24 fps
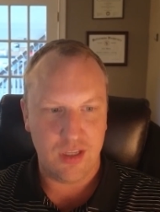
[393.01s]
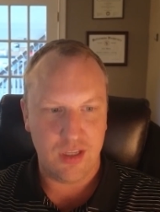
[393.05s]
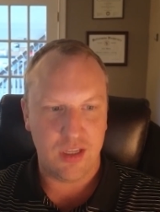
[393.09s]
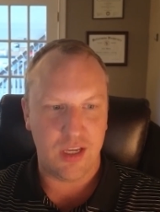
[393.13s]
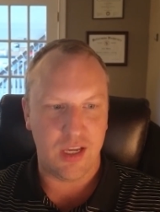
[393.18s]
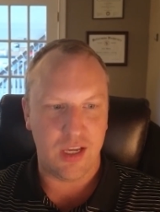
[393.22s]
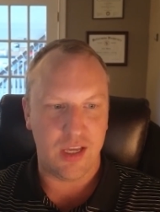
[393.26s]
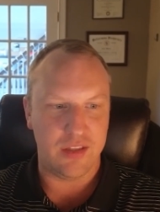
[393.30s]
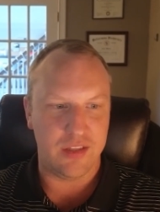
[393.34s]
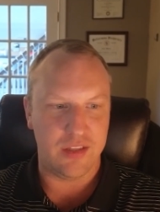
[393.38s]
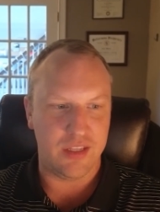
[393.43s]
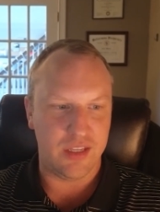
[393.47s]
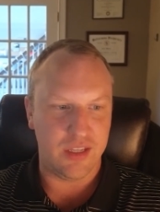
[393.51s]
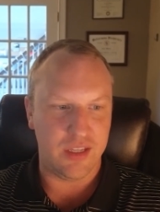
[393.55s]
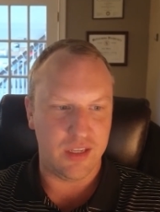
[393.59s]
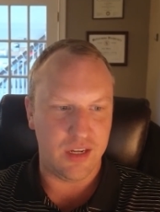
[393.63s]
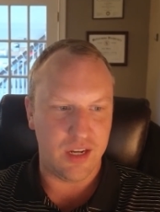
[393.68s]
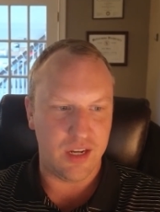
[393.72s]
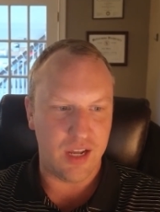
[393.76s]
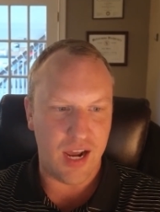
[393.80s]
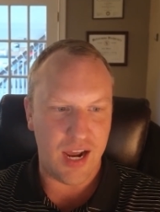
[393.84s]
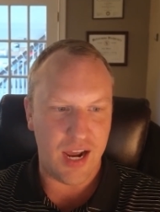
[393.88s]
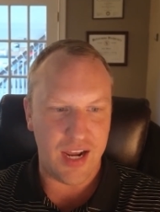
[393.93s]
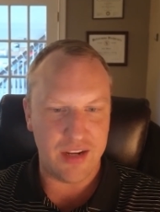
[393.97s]
and then
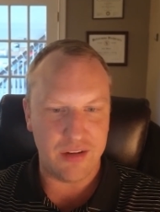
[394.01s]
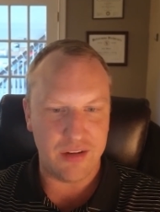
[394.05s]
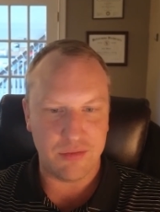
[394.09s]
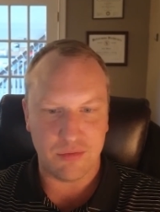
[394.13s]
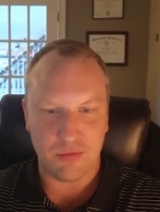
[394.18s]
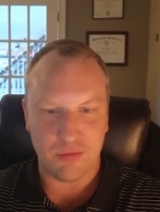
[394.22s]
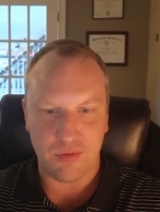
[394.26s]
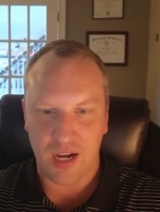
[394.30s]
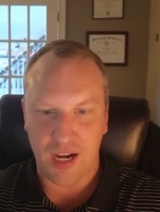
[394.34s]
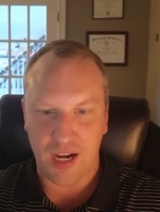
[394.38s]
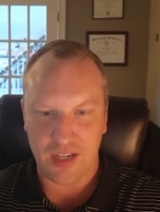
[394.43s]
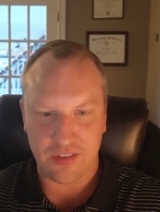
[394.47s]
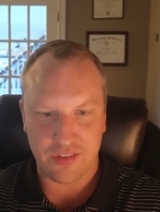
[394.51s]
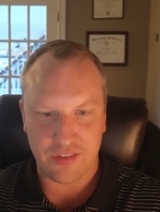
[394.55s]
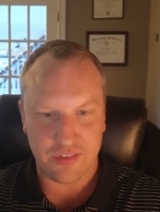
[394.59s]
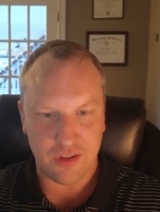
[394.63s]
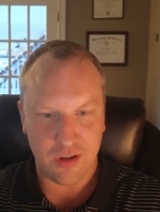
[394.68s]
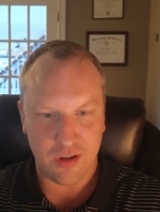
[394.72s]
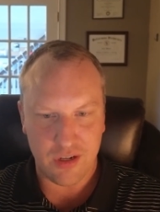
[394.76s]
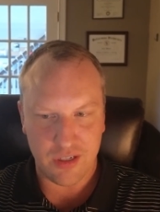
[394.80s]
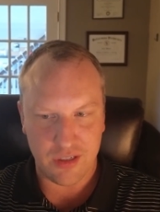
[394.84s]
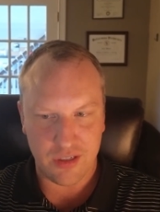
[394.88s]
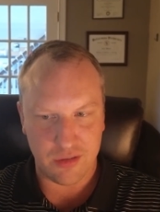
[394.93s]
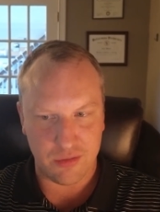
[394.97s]
I I
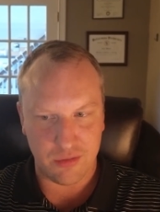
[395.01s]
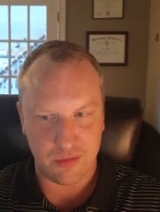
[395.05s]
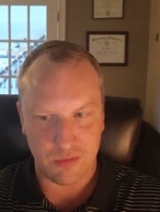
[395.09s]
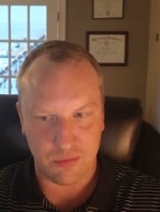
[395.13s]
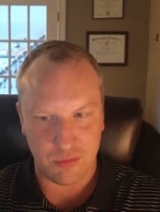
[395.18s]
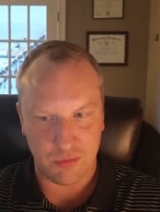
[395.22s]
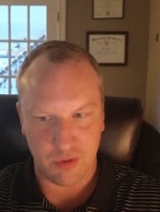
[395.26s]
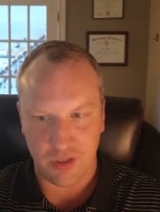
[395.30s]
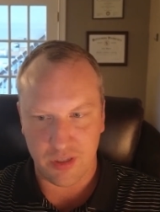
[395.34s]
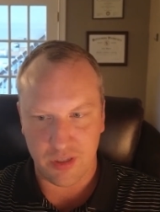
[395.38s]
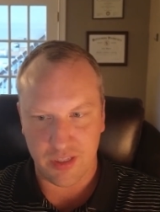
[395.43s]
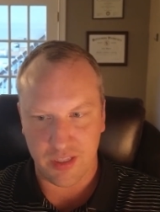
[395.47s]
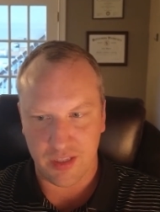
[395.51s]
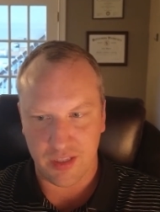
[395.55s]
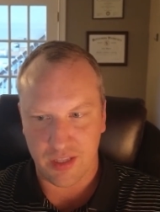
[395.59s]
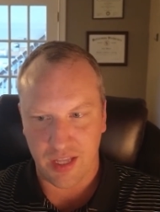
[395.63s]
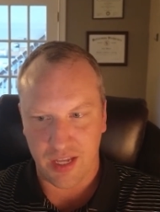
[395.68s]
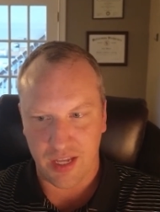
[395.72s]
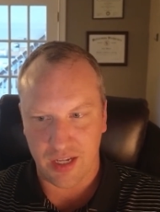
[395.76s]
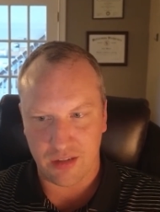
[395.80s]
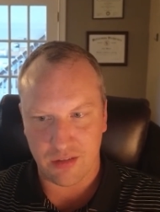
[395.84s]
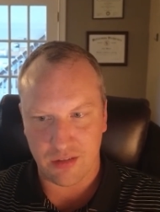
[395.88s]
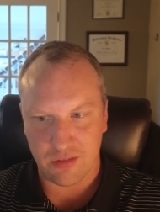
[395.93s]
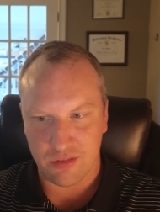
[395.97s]
started really
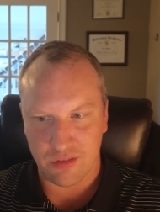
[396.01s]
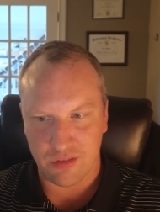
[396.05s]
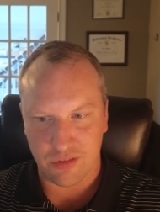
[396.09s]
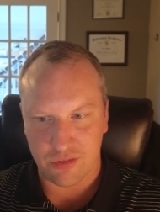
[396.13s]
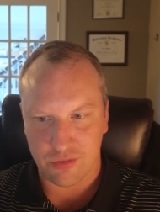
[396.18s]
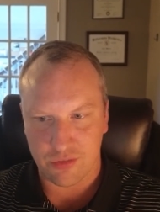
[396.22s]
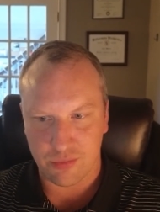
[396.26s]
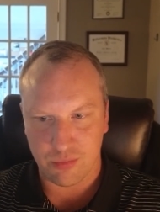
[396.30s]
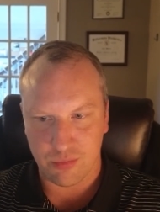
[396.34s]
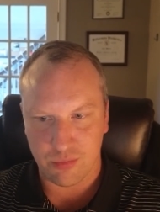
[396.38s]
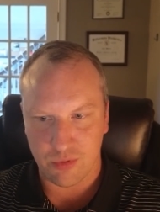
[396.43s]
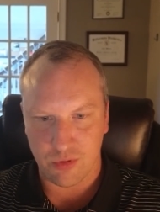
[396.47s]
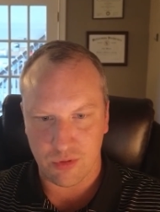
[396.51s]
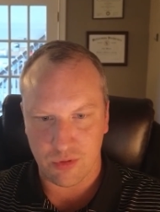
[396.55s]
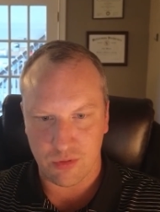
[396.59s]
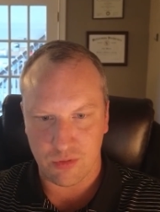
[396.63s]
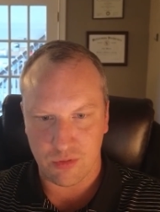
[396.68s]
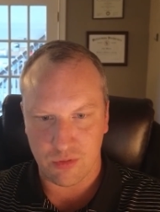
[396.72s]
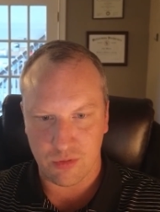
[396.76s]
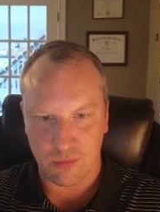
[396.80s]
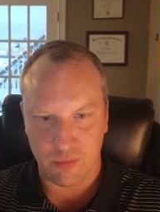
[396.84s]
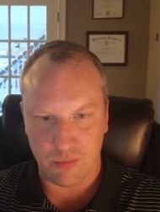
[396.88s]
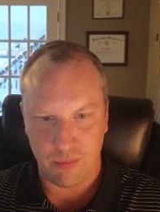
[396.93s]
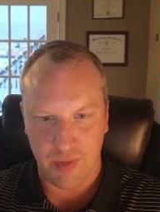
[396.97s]
like just
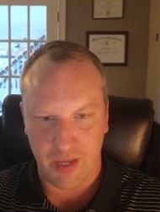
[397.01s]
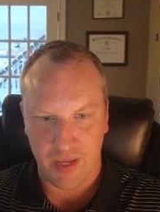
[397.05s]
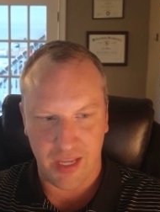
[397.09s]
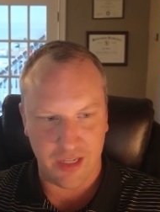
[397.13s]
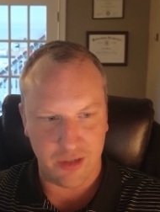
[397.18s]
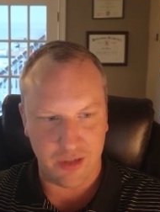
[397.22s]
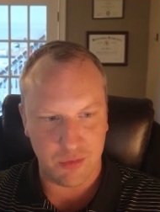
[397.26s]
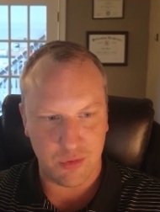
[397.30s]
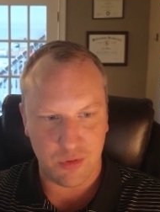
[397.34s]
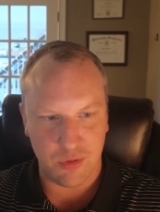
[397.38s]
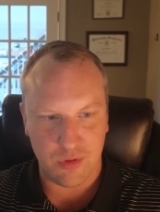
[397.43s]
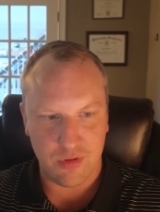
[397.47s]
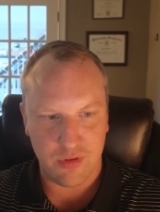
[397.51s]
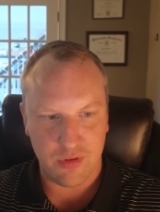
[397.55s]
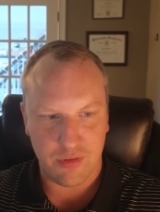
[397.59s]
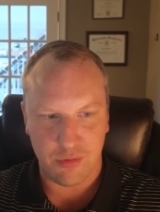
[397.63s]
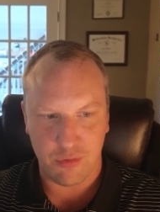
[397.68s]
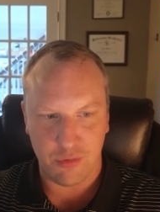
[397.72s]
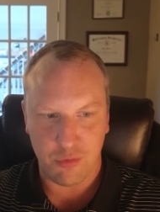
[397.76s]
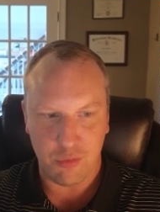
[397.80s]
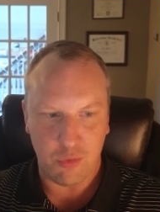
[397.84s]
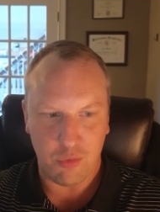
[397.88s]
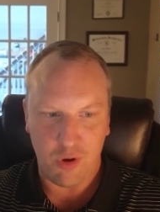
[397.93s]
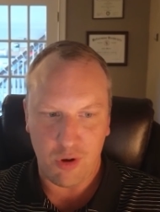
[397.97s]
manual
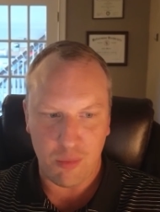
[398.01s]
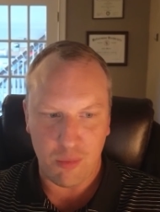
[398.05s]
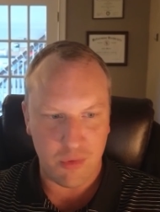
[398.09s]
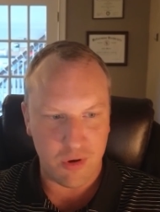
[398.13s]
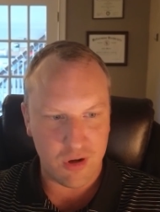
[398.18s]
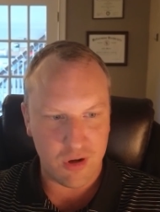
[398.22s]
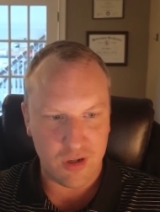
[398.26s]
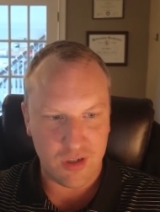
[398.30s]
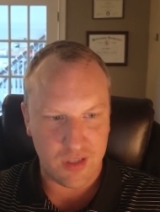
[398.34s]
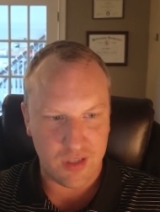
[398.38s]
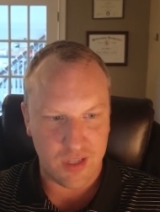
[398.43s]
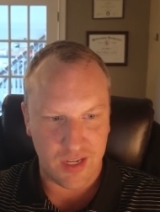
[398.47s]
through Walmart.